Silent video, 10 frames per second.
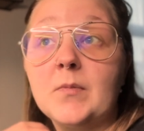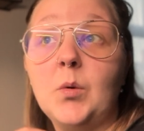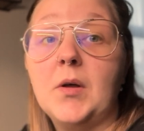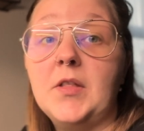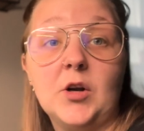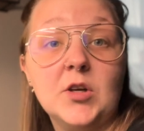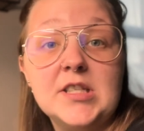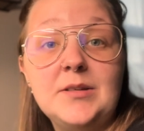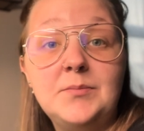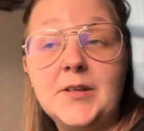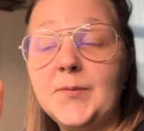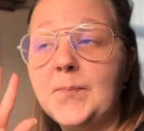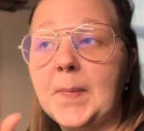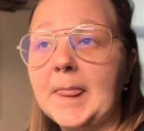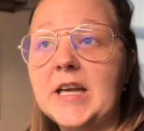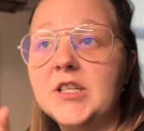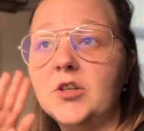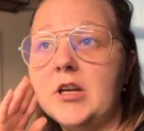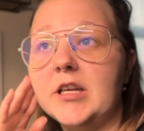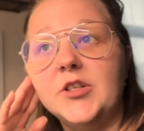When they're not sleeping, it's
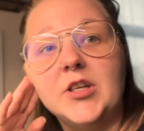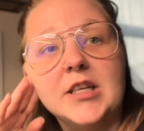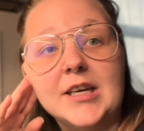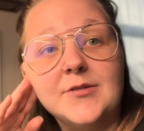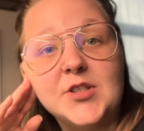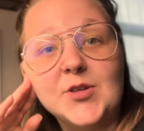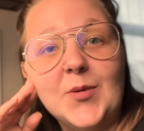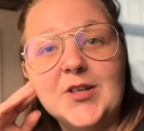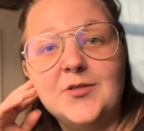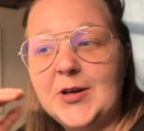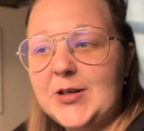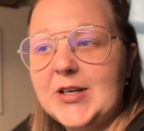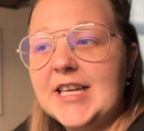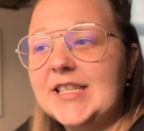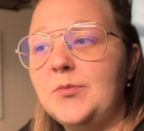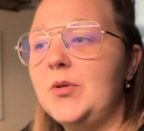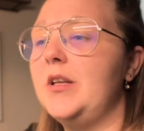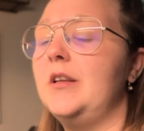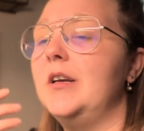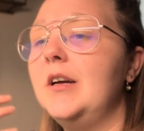great. You get to have so much fun. You get to
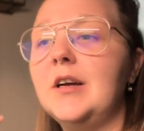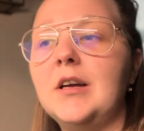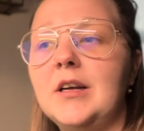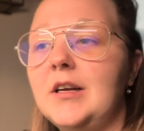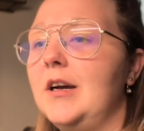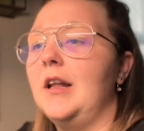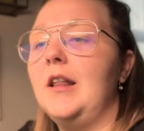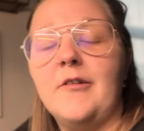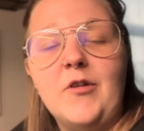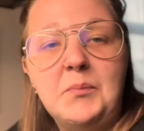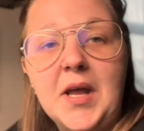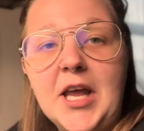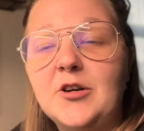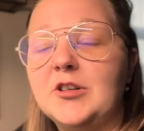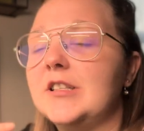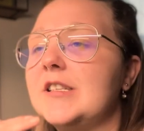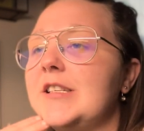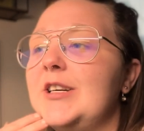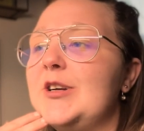be a loving parent.